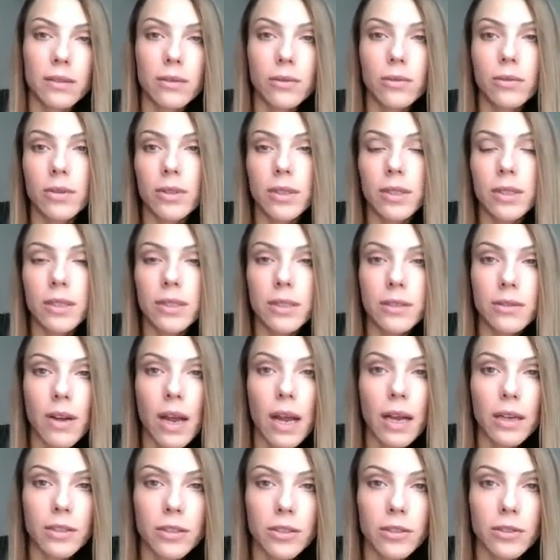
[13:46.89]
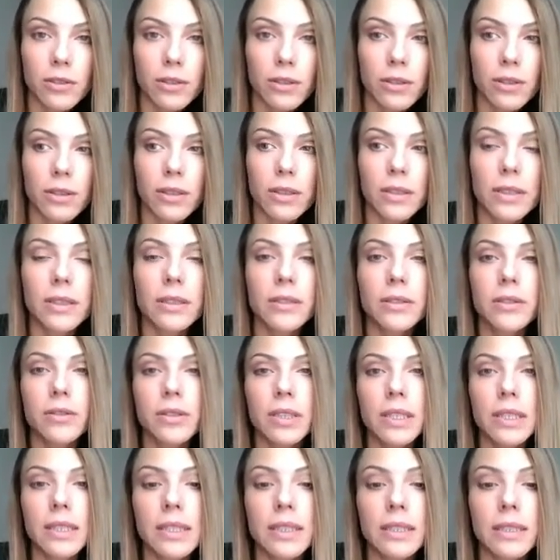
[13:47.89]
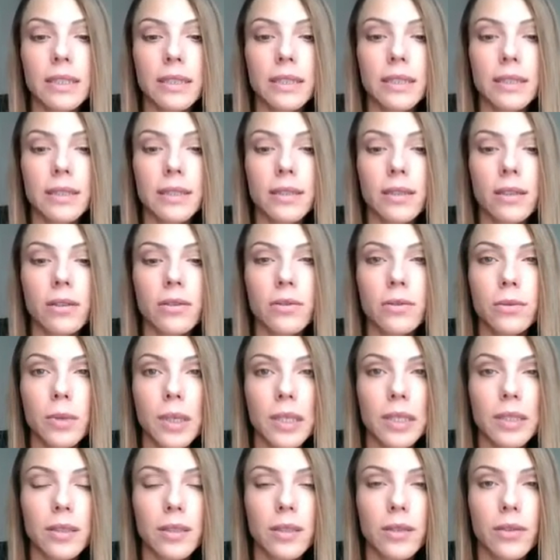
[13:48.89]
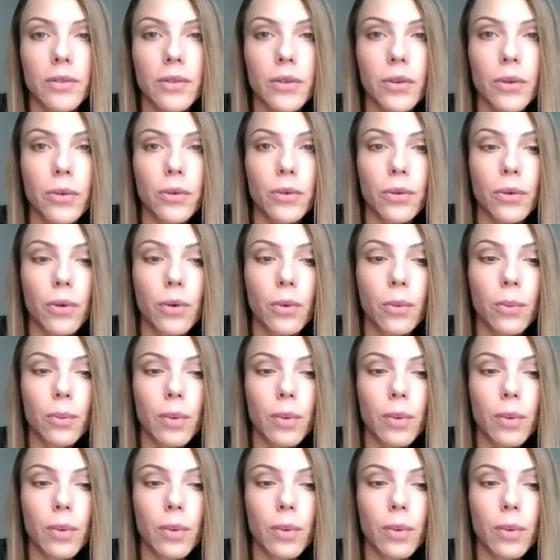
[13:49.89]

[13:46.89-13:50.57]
or structural characteristics of Western Europe?